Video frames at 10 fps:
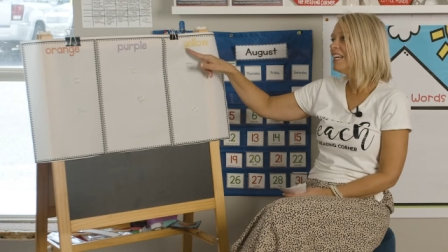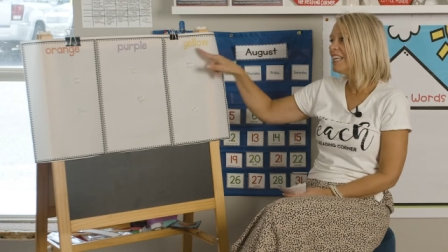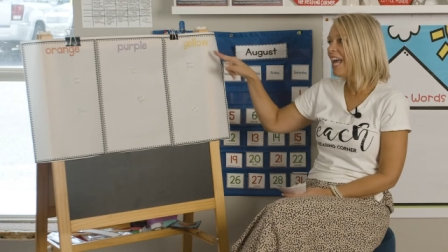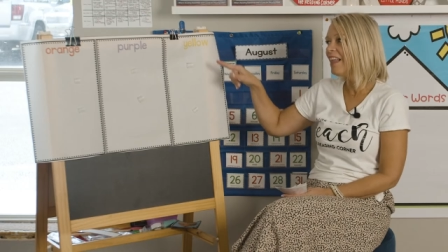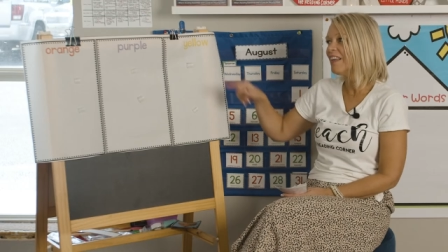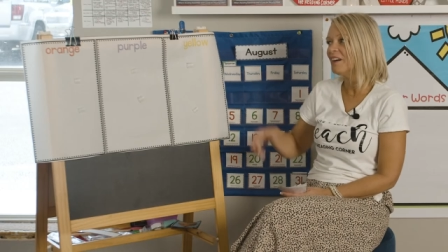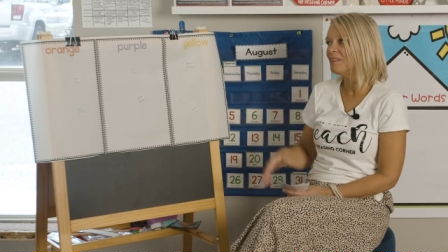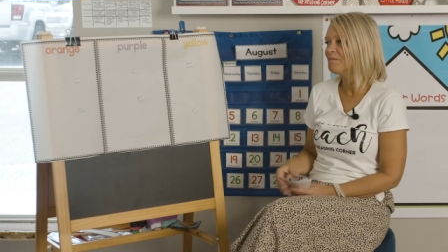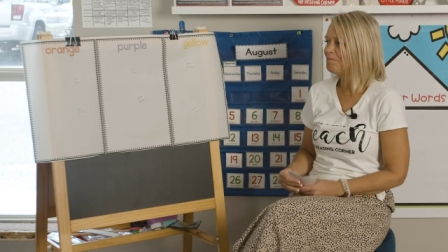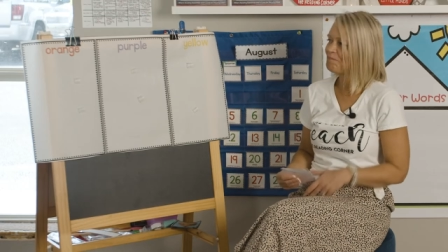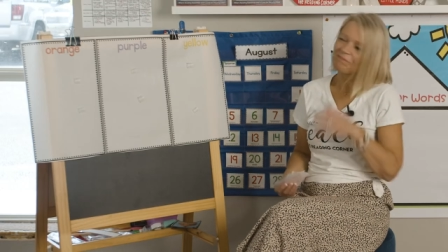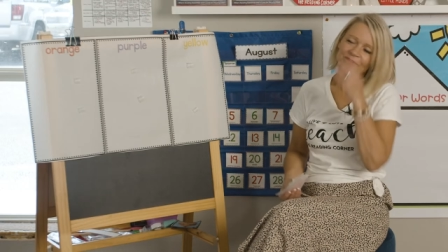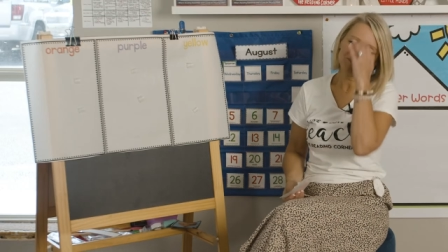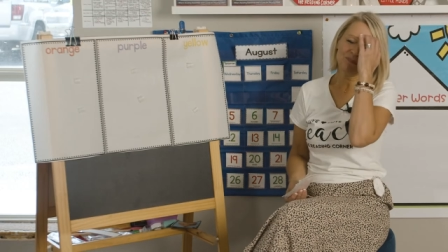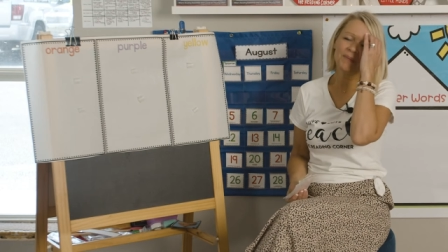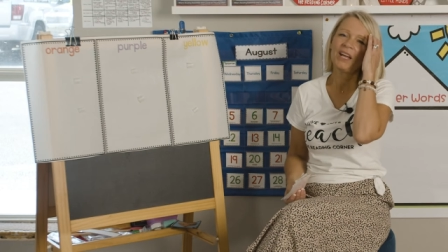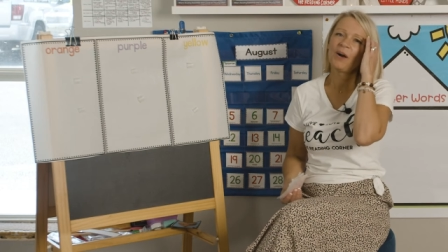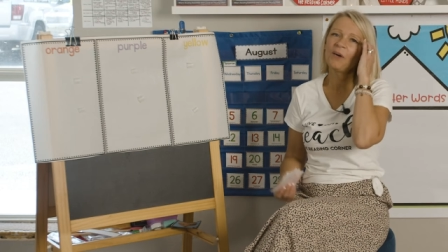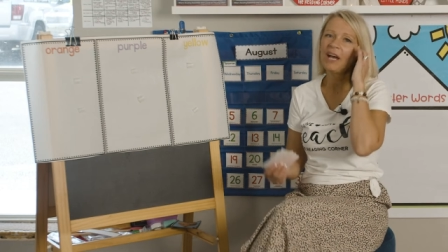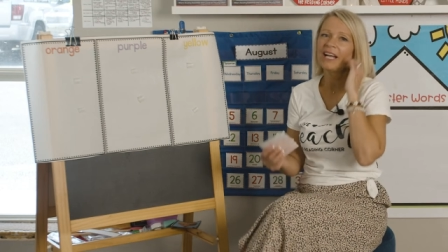Yellow.
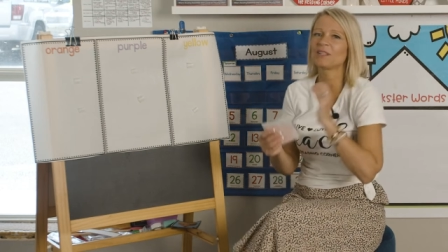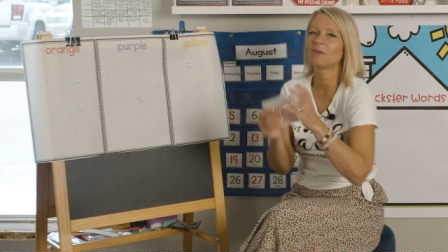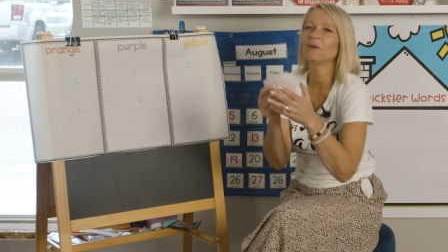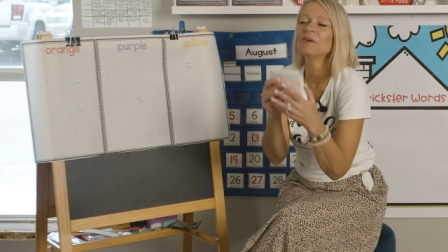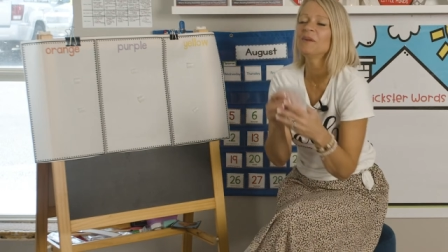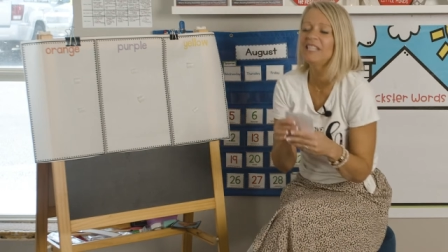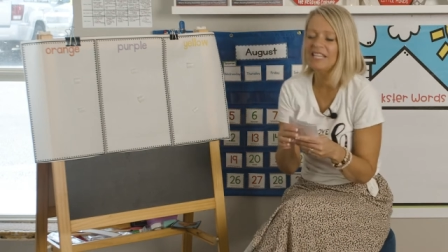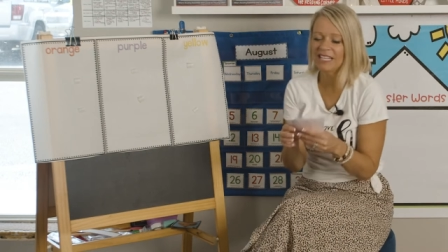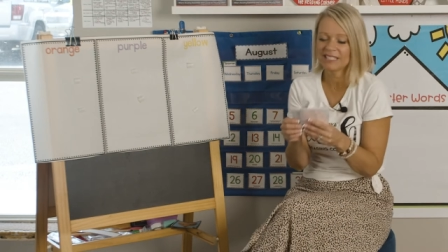Okay, so what we did